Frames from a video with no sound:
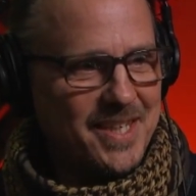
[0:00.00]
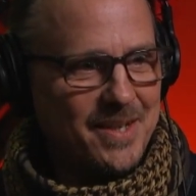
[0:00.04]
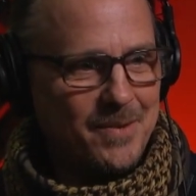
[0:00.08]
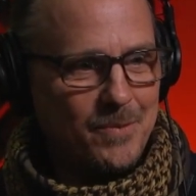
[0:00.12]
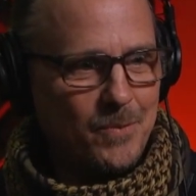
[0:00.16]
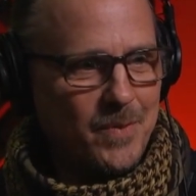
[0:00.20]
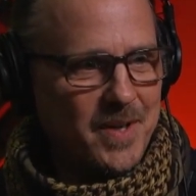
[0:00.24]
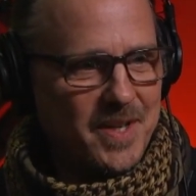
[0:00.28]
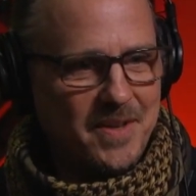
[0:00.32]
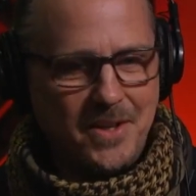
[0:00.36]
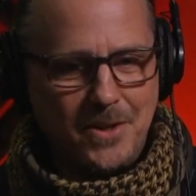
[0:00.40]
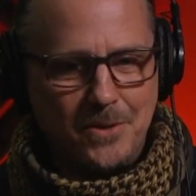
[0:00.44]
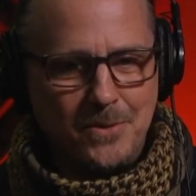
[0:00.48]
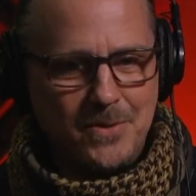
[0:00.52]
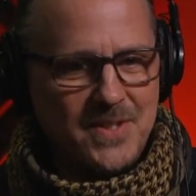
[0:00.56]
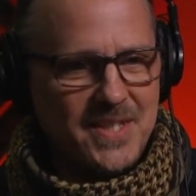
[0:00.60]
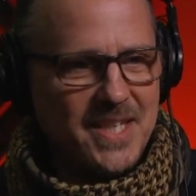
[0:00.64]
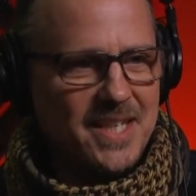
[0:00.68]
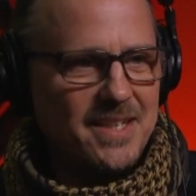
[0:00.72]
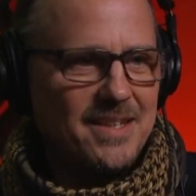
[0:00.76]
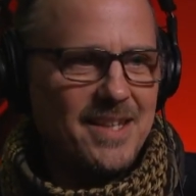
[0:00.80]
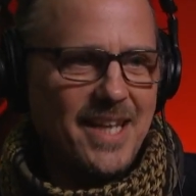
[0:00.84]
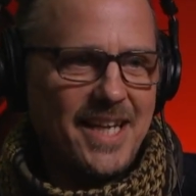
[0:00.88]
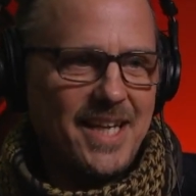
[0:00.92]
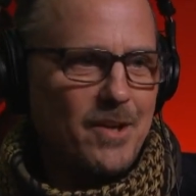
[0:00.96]
and we used
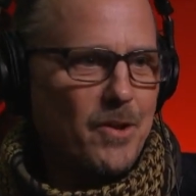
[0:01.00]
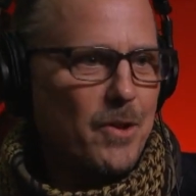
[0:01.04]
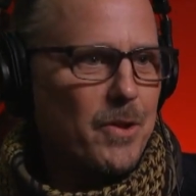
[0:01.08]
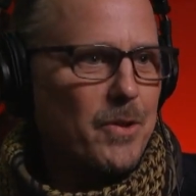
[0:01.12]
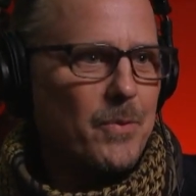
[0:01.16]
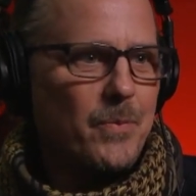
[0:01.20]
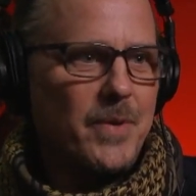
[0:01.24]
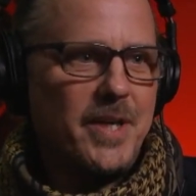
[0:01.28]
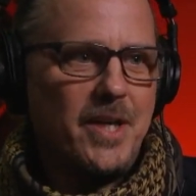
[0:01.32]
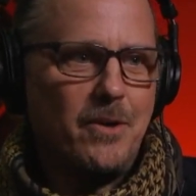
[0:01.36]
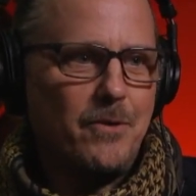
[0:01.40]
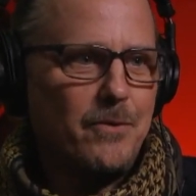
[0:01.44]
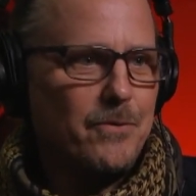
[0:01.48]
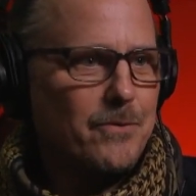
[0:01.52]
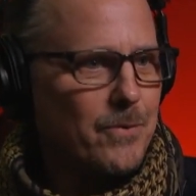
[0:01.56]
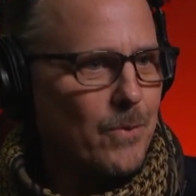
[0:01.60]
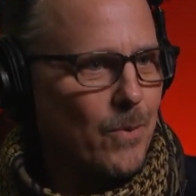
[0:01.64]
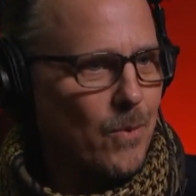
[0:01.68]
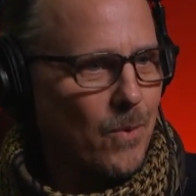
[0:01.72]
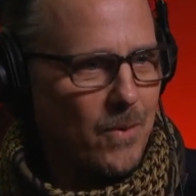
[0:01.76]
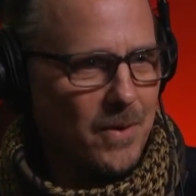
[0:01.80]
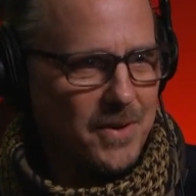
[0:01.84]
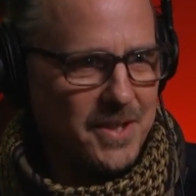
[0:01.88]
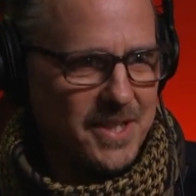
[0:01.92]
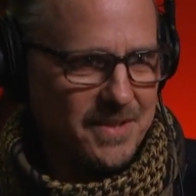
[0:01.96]
it like 3 or
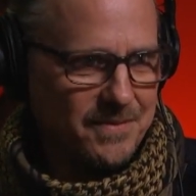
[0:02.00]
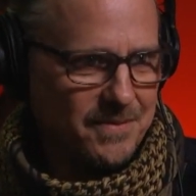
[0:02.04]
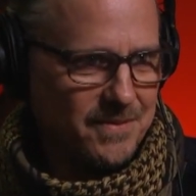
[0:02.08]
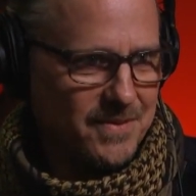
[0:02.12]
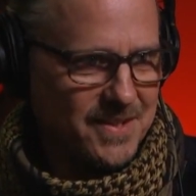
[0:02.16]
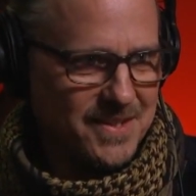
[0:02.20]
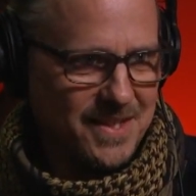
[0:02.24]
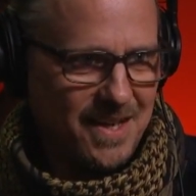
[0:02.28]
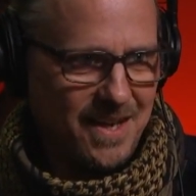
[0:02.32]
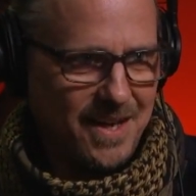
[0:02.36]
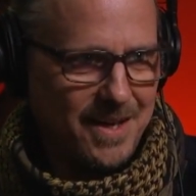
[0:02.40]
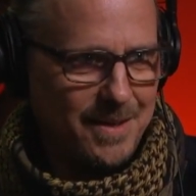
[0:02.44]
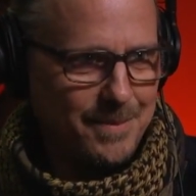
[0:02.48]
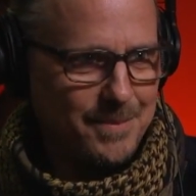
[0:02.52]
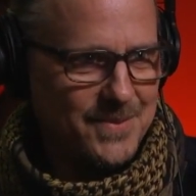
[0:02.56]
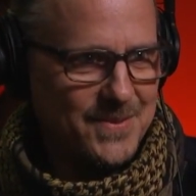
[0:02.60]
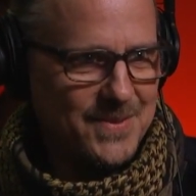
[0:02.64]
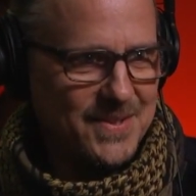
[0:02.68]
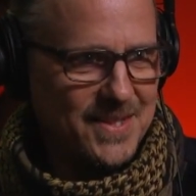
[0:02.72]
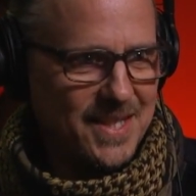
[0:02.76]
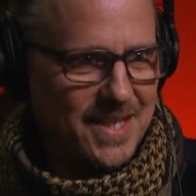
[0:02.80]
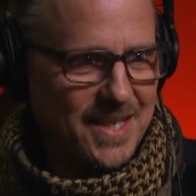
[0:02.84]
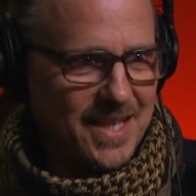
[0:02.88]
4 different times